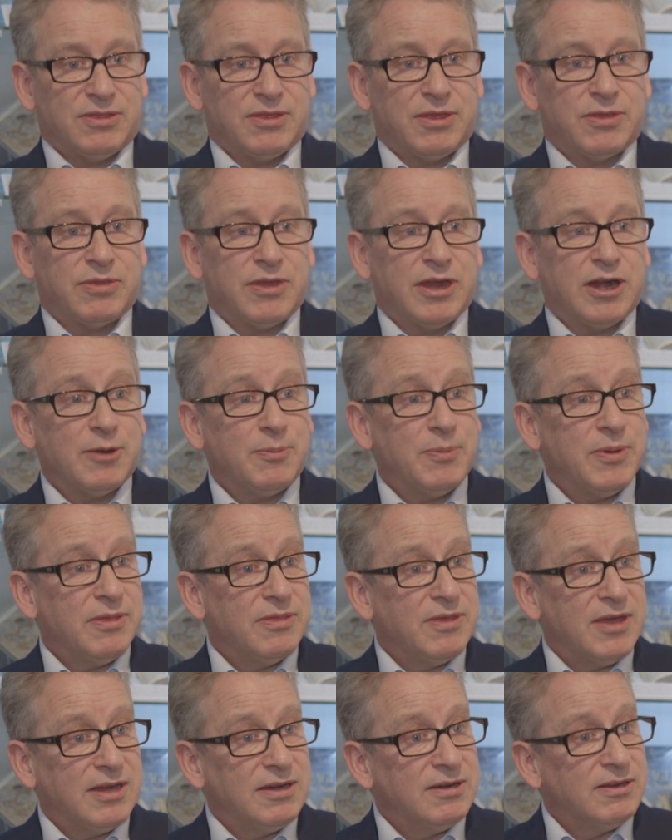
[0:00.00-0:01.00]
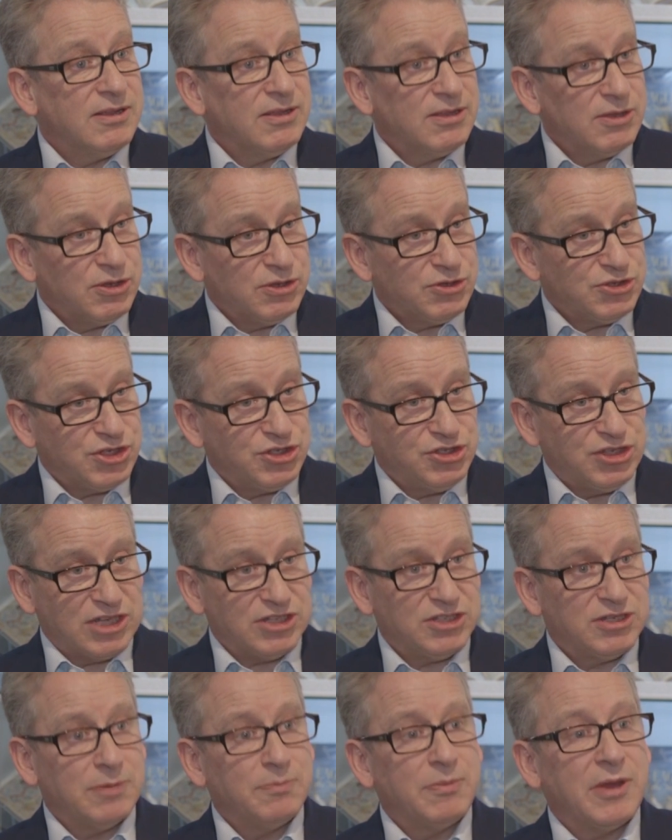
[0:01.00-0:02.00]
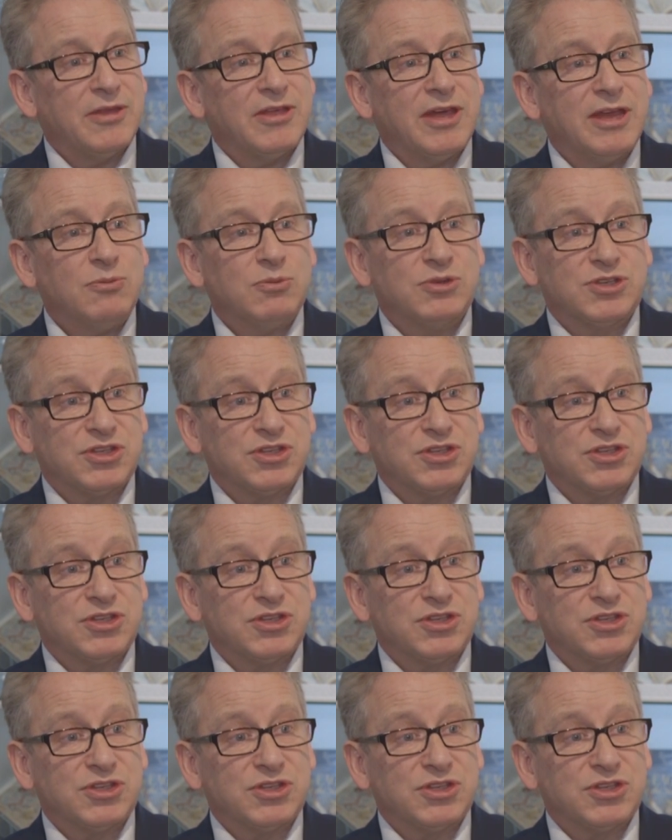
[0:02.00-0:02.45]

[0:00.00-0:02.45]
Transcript: The therapy then suggested by that